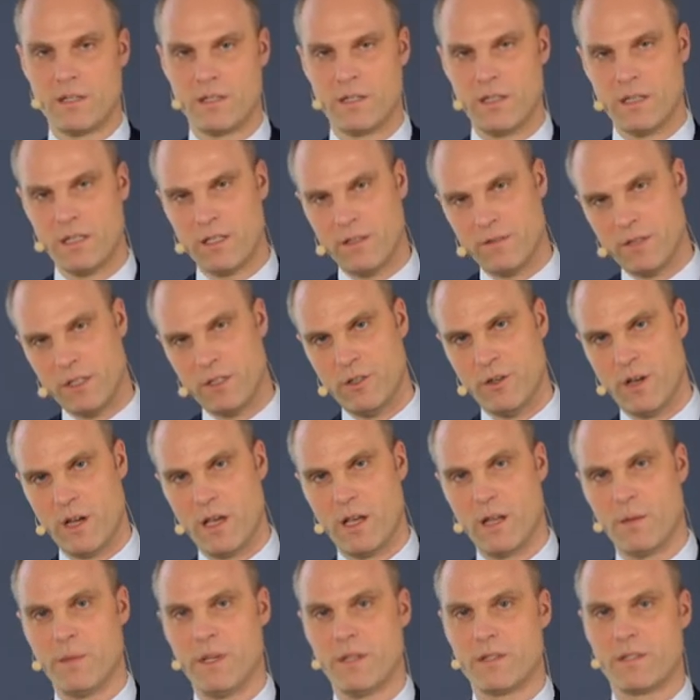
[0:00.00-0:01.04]
the individual
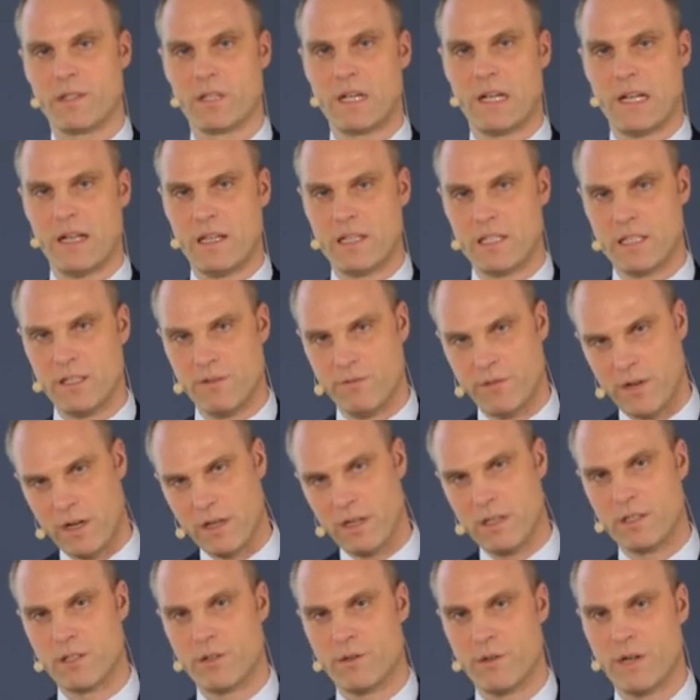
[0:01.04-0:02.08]
elements, classify
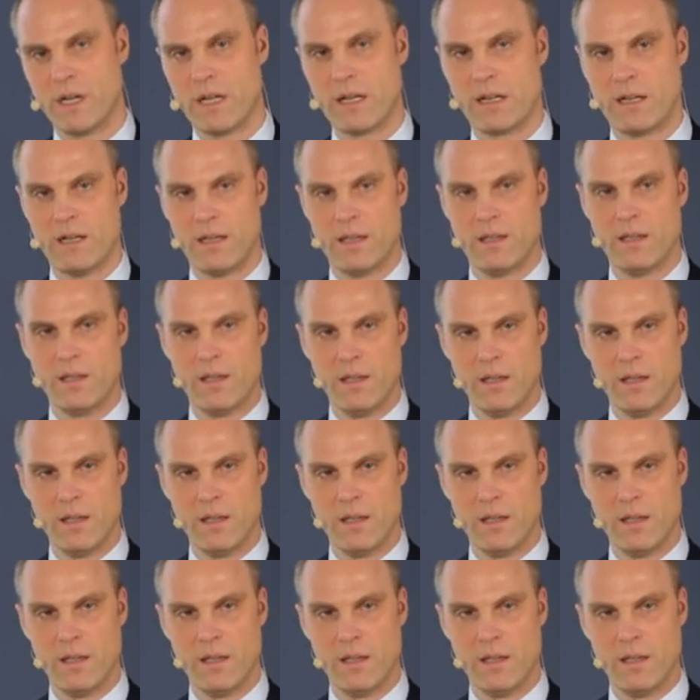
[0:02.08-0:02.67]
this correctly,